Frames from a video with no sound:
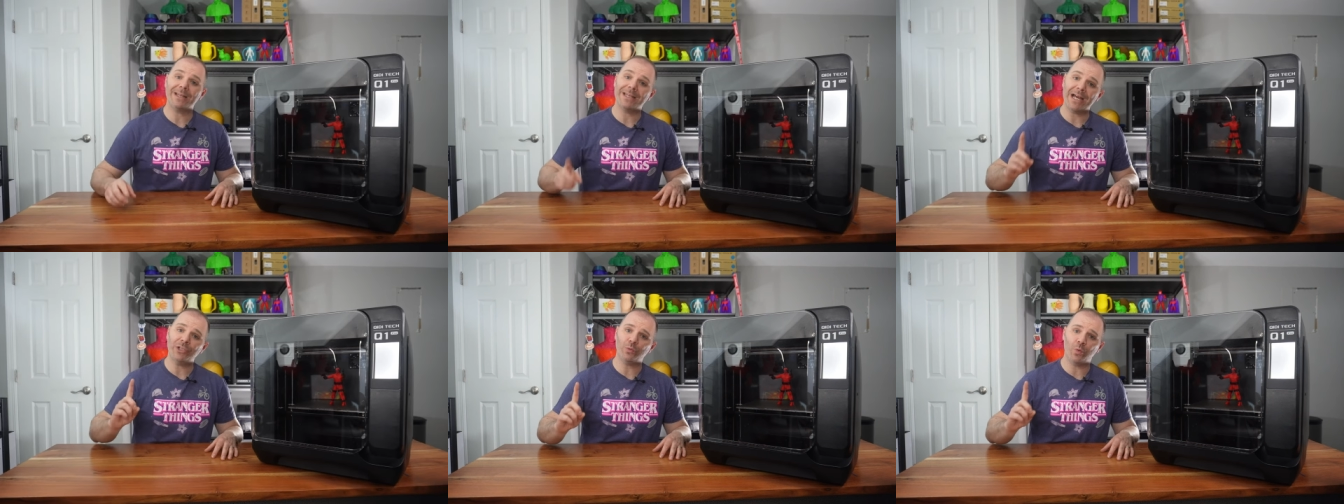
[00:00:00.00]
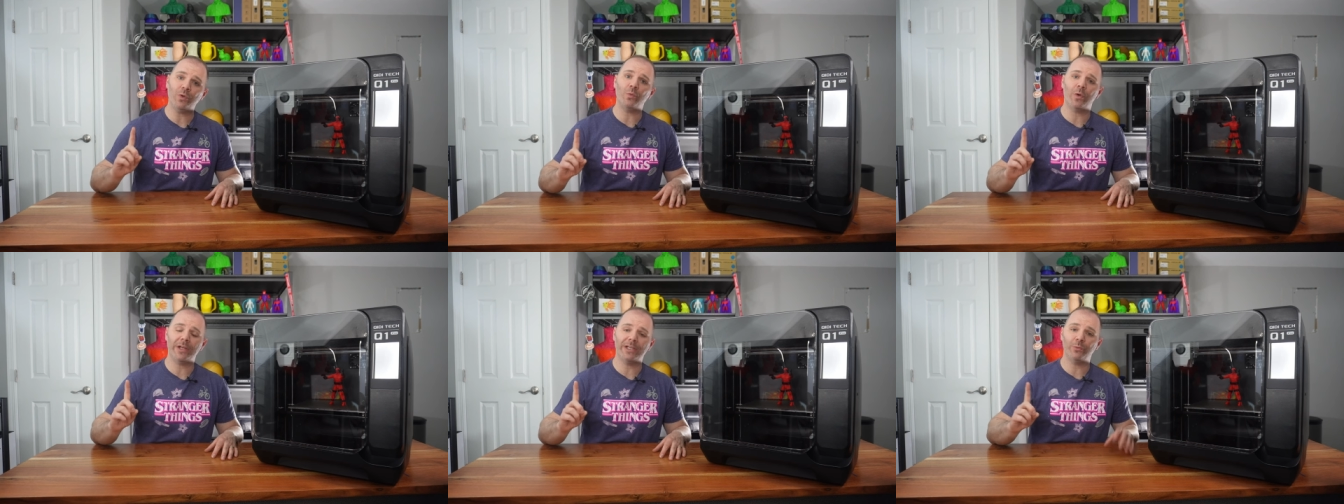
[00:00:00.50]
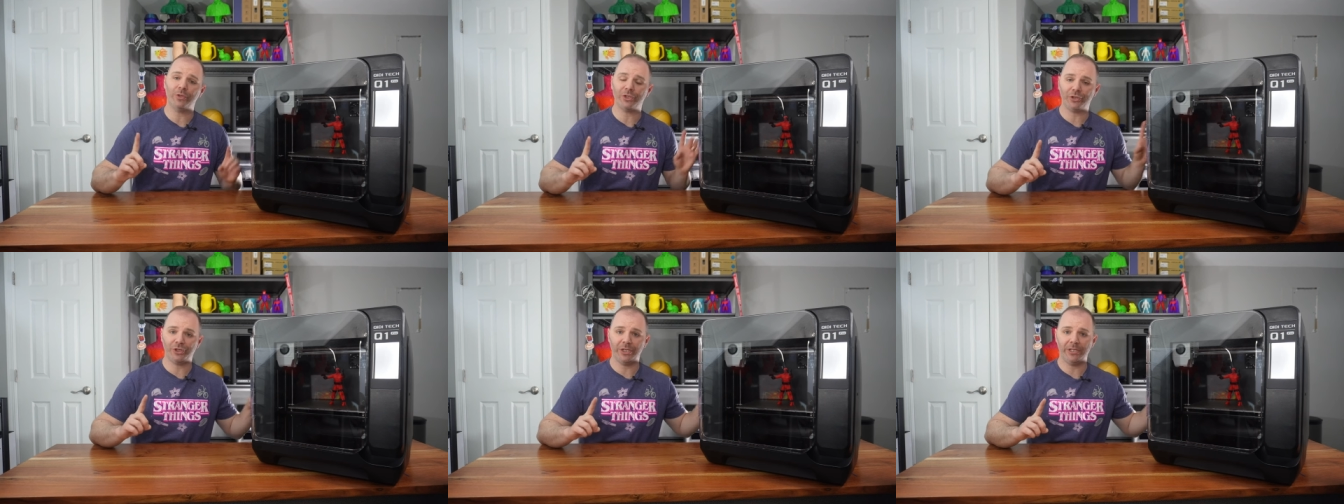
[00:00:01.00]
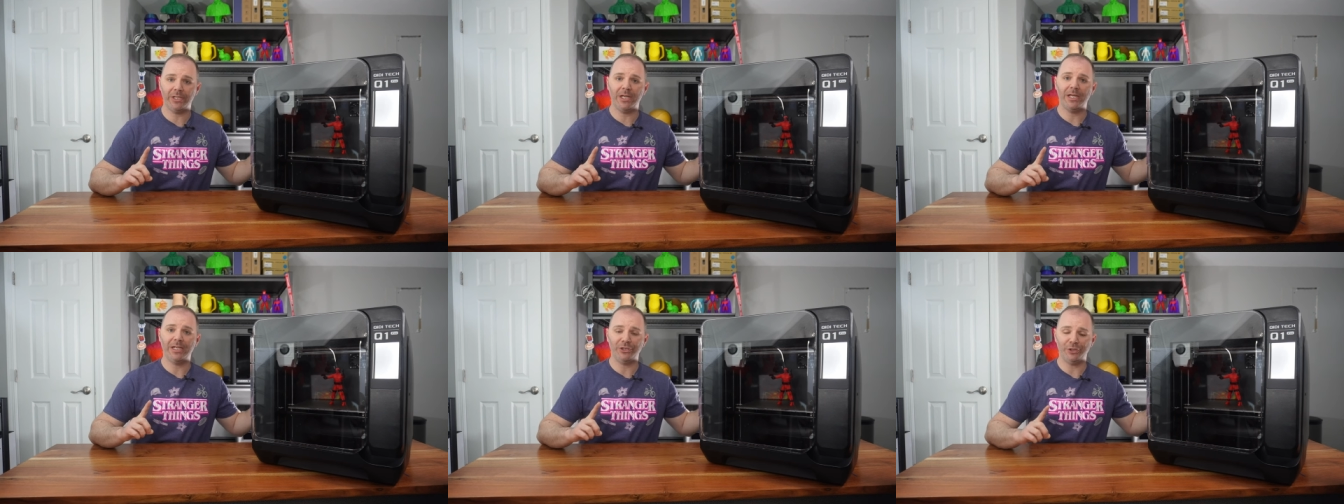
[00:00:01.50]
That is one way in which Qidi
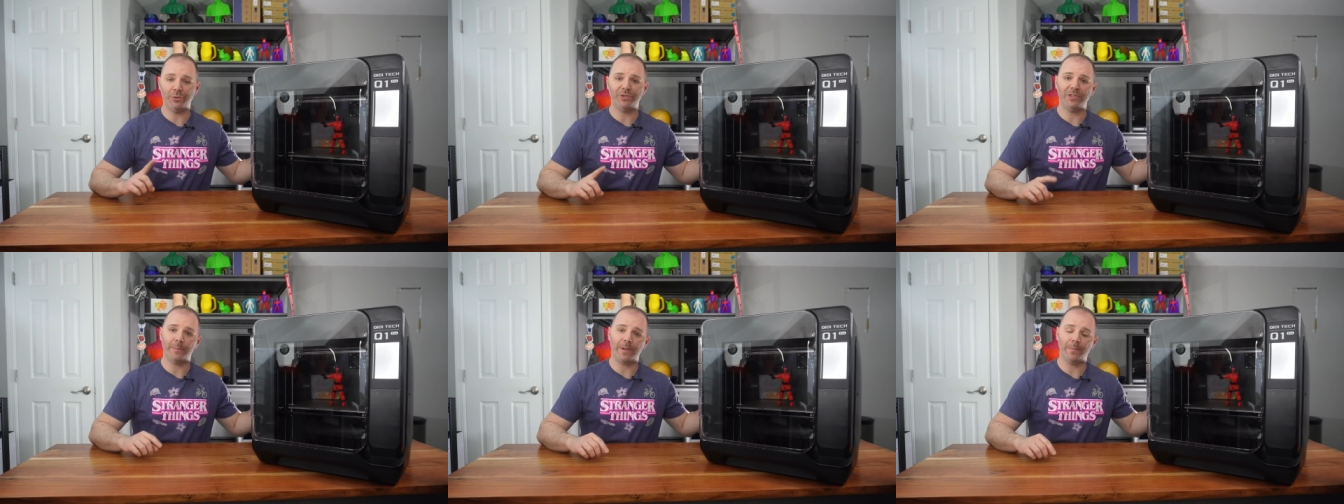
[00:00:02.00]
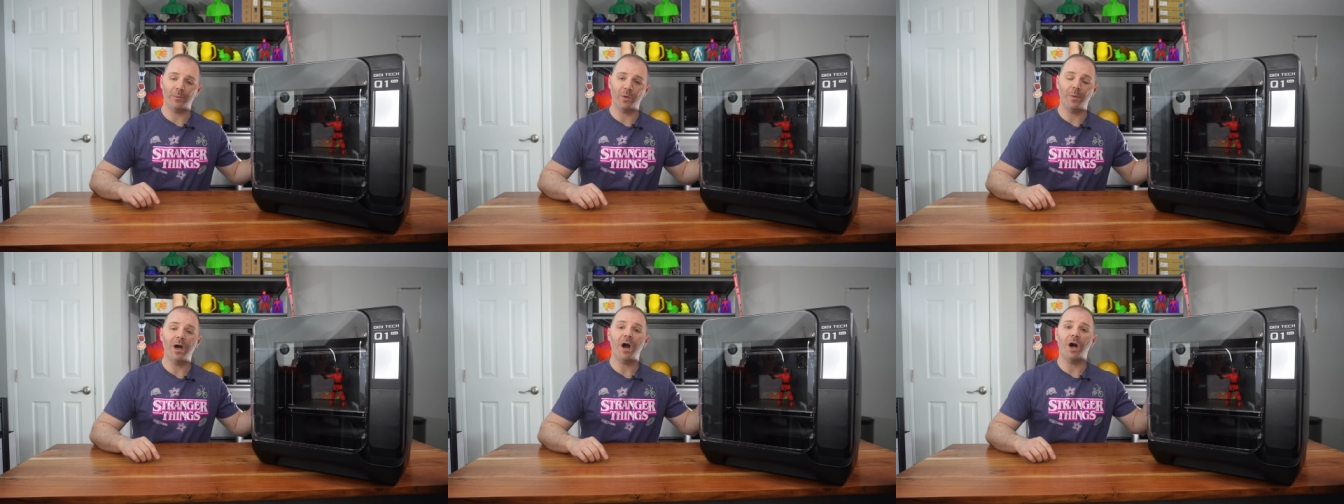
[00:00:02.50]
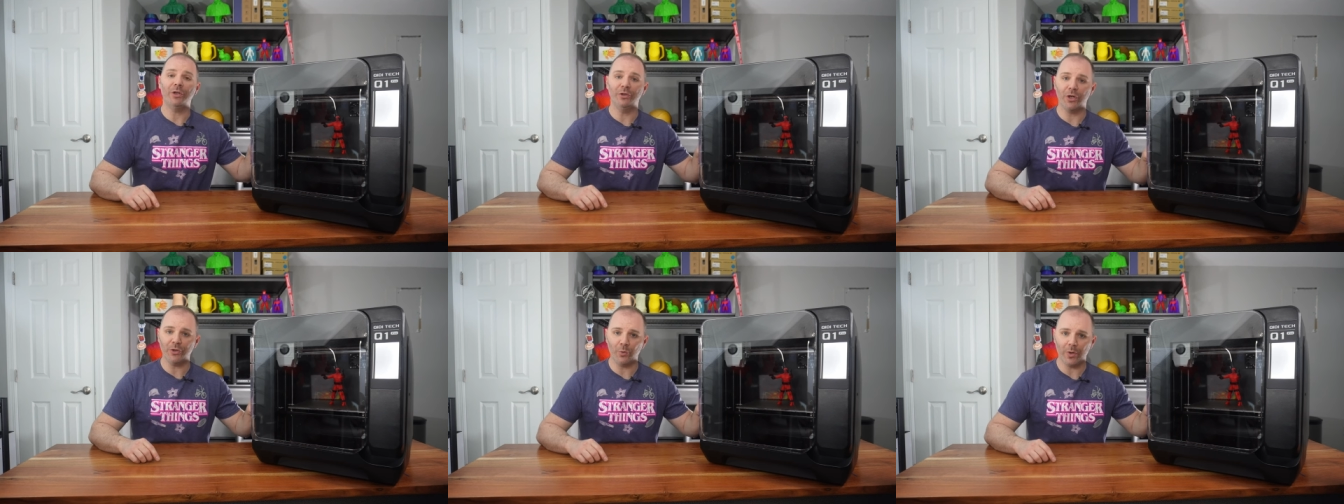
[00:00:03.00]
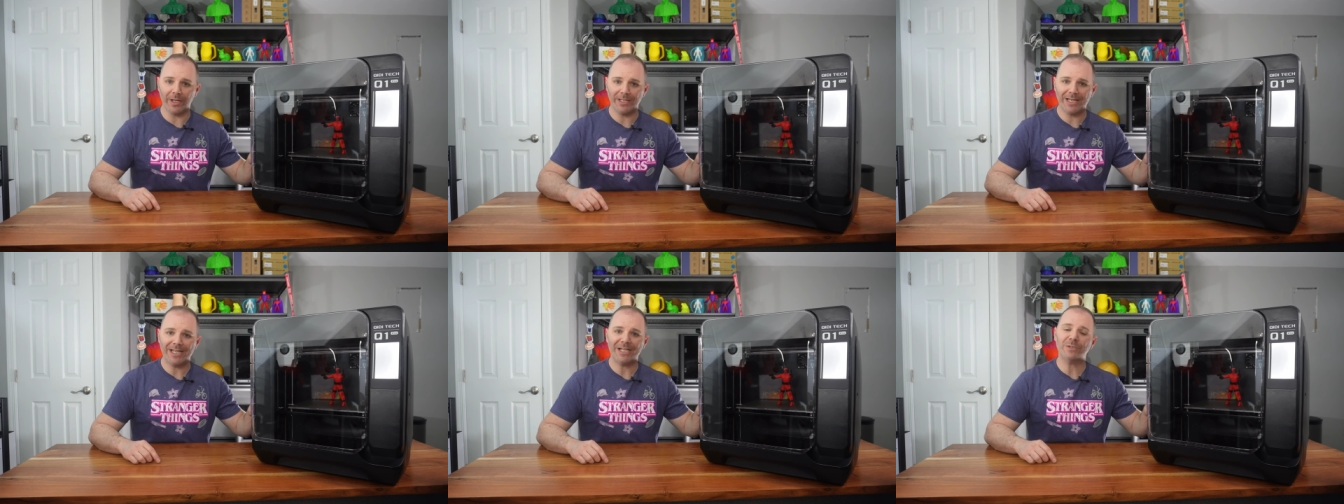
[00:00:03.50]
is using the bed probe. Another
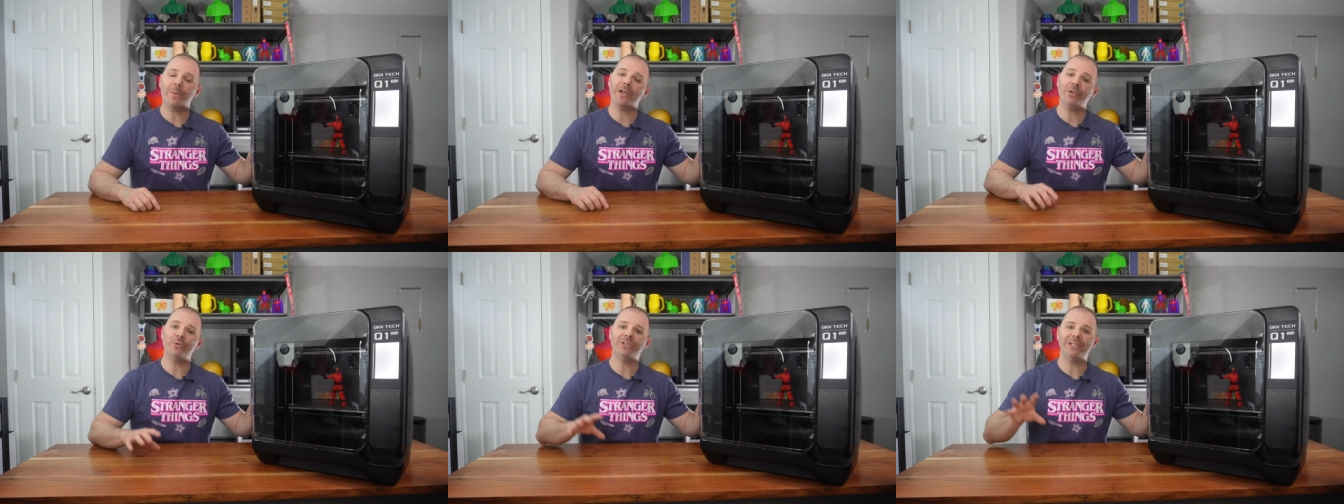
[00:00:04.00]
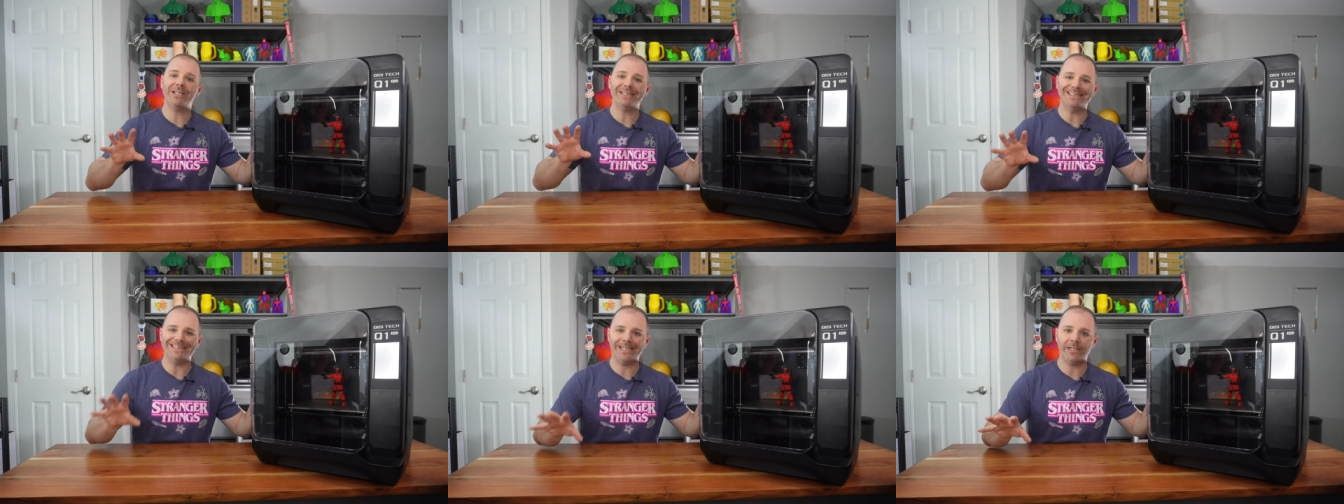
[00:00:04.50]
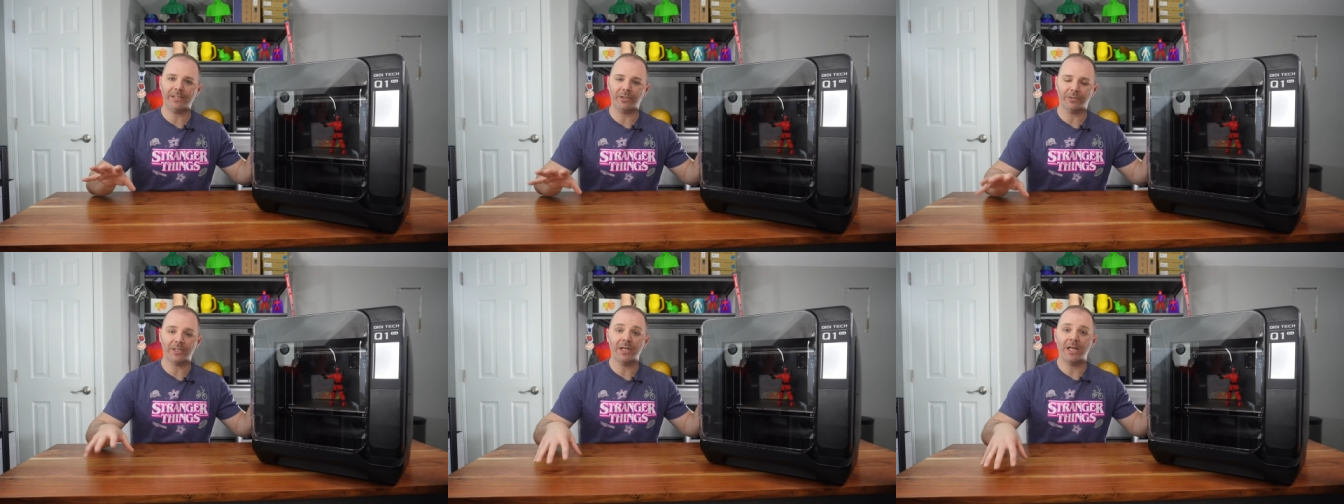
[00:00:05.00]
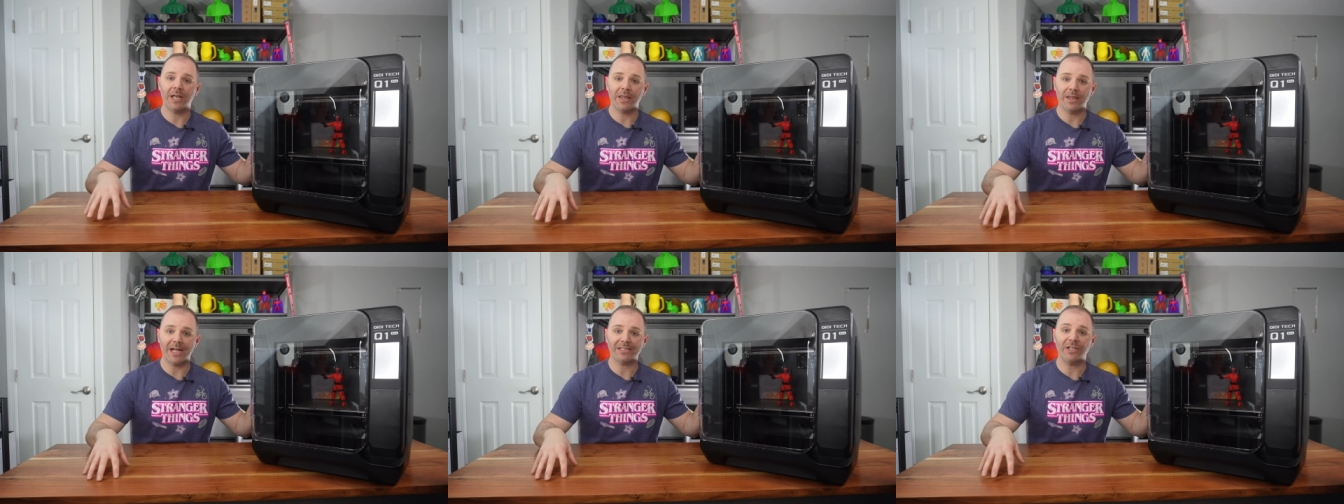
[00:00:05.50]
way is by using Z-Tilt.
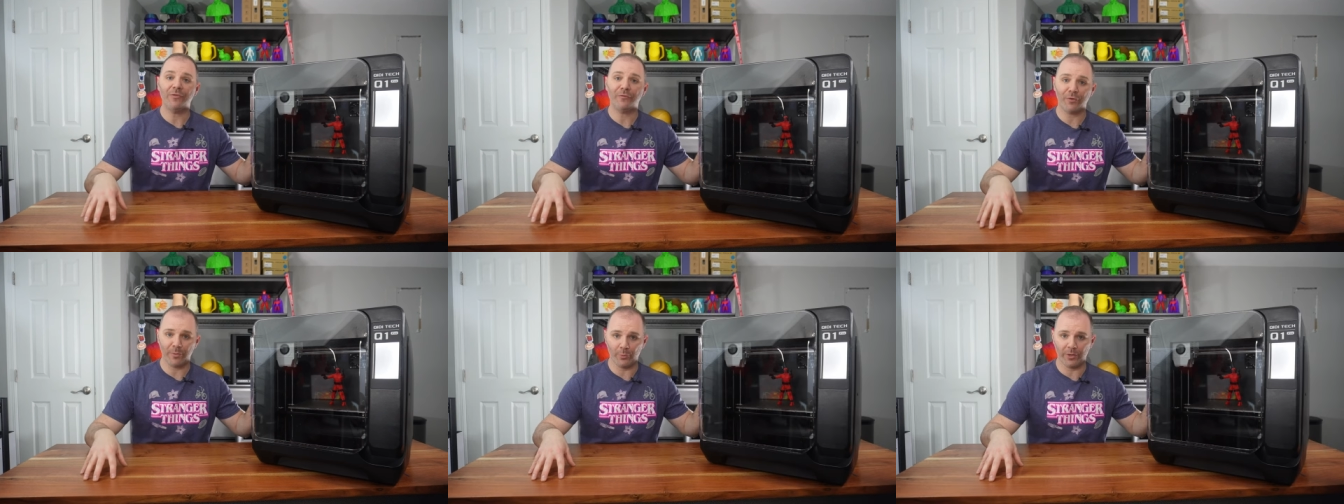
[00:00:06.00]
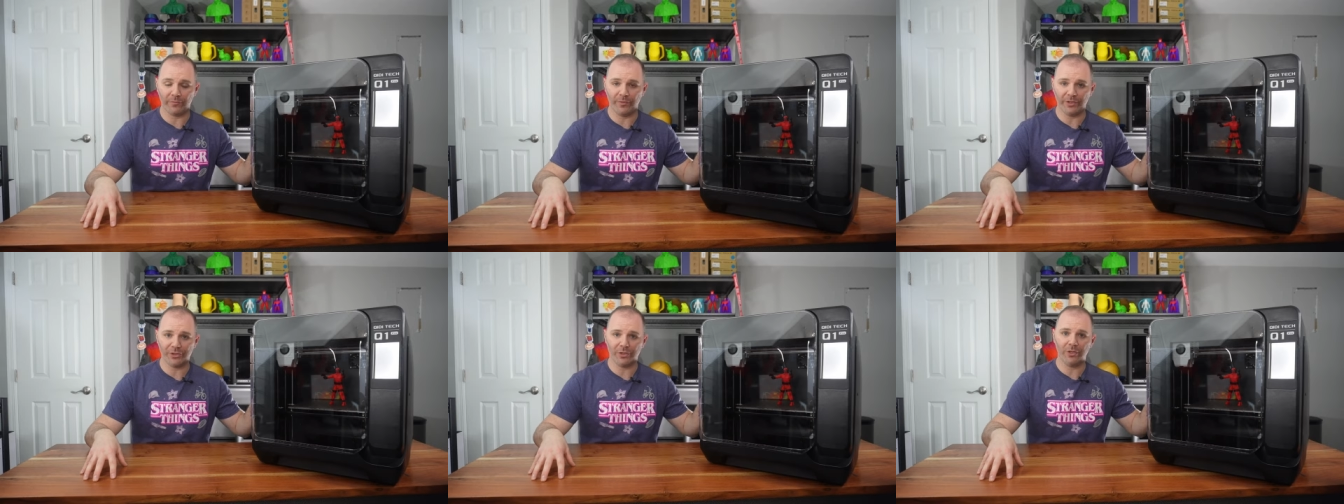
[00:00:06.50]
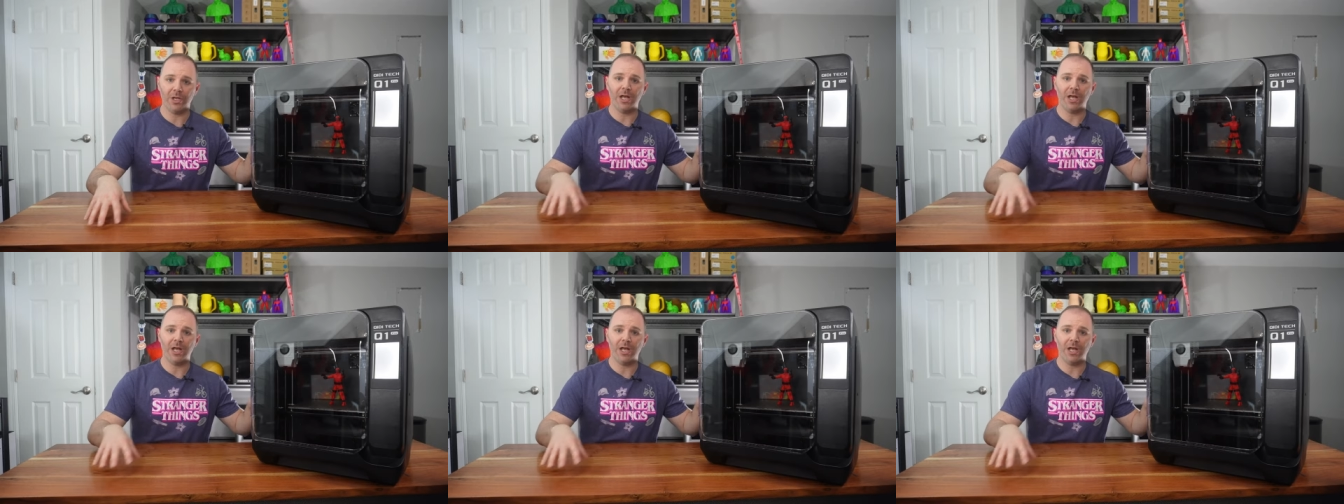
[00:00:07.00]
That's a firmware feature.